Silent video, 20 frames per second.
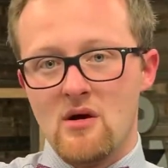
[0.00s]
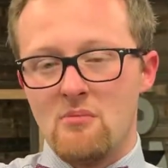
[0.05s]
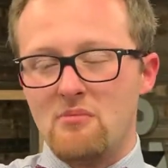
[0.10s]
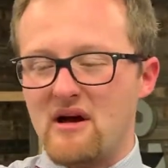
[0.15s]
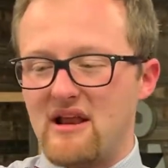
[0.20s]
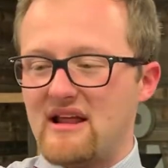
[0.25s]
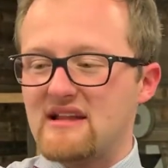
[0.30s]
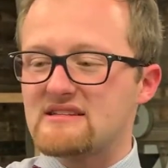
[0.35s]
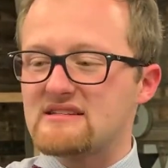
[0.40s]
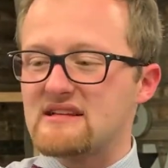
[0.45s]

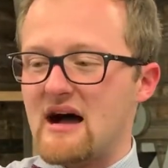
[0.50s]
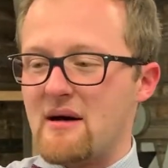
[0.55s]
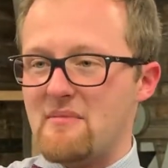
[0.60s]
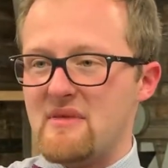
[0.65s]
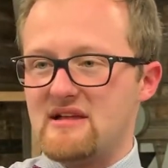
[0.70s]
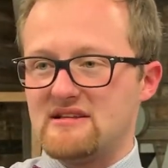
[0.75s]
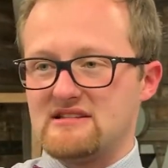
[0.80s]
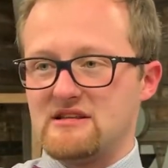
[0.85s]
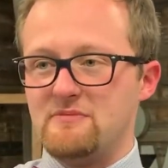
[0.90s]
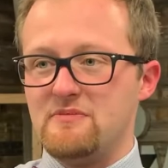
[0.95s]
But it's not
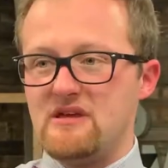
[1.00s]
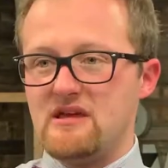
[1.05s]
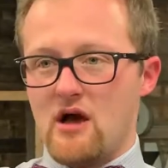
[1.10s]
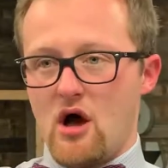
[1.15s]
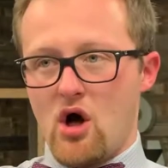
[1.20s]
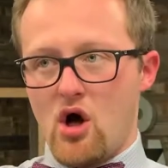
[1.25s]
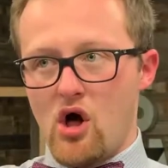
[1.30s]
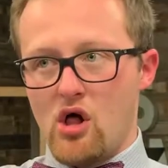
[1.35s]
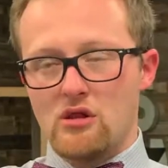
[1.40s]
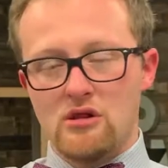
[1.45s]
meant to be
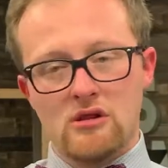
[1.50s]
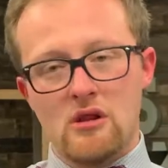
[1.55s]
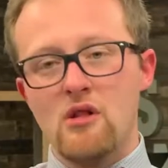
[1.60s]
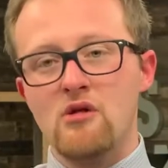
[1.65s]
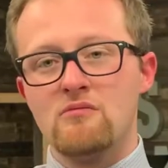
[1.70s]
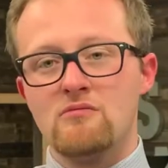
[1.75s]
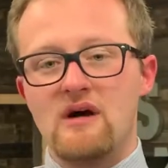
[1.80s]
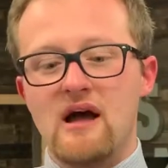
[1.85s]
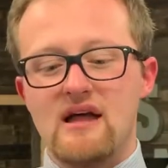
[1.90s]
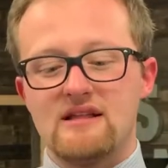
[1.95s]
all
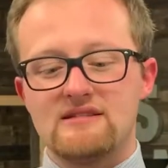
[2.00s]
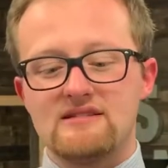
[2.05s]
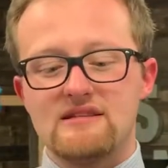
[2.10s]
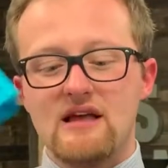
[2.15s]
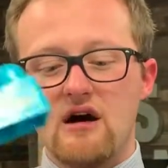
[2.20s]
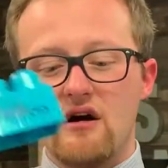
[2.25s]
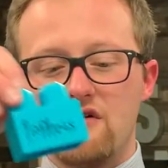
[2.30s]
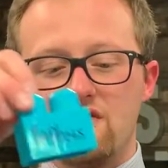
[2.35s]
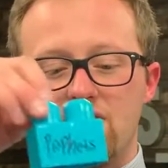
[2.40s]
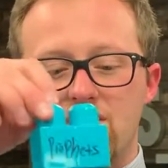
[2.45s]
alone by
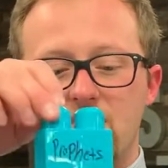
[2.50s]
itself.